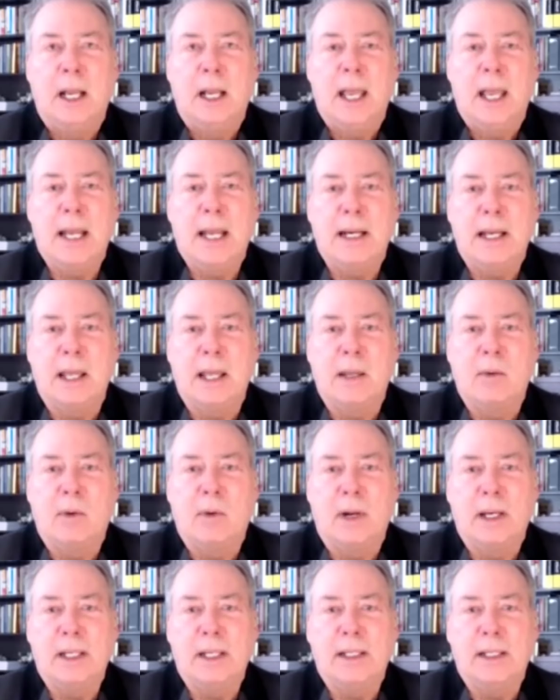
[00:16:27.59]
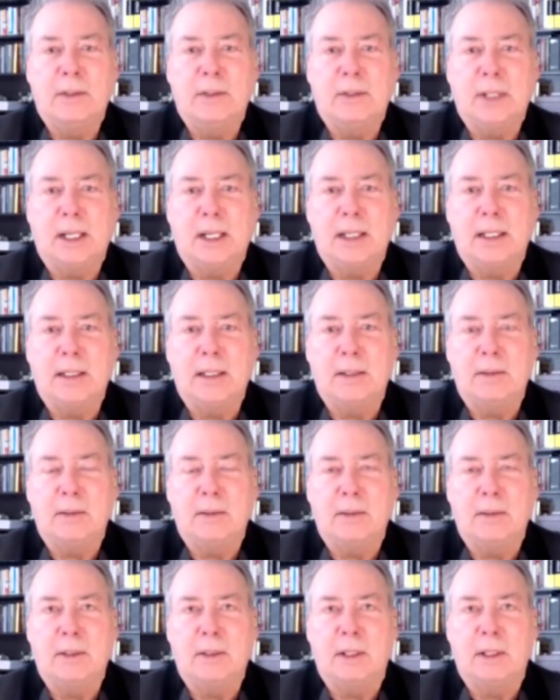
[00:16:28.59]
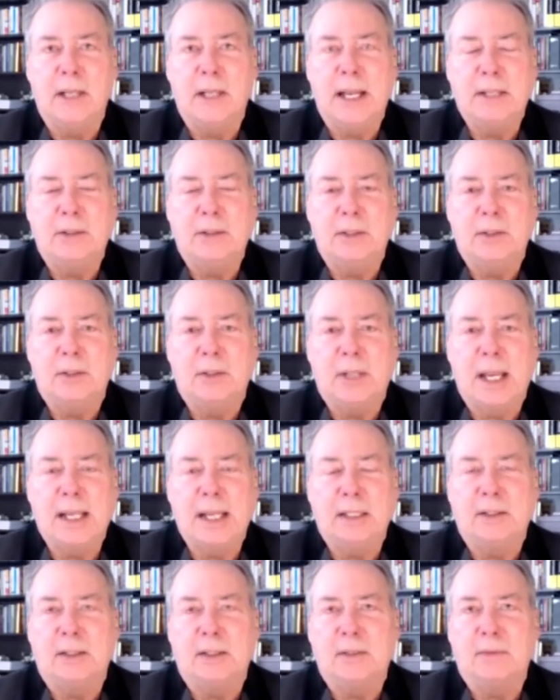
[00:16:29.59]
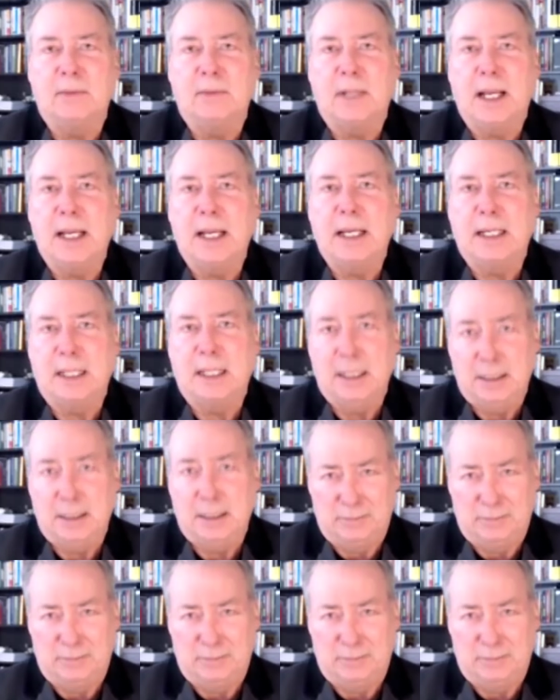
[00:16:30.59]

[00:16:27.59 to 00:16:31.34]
And another one is the nation states of like